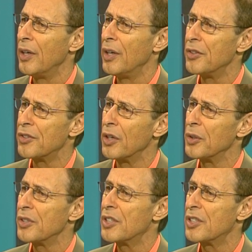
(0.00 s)
And so
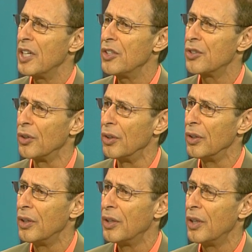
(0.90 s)
it's essential
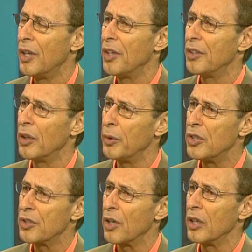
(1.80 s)
that we
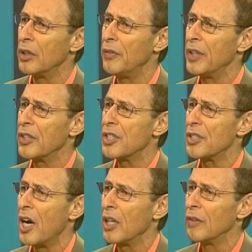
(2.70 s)
start living a
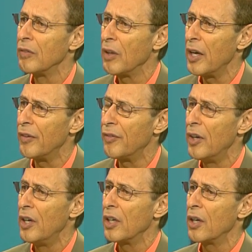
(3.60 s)
style of life
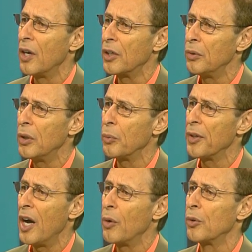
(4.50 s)
congruent
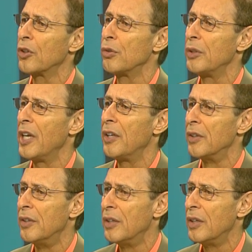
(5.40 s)
with how we're
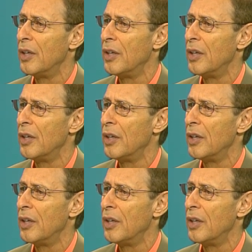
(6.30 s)
created.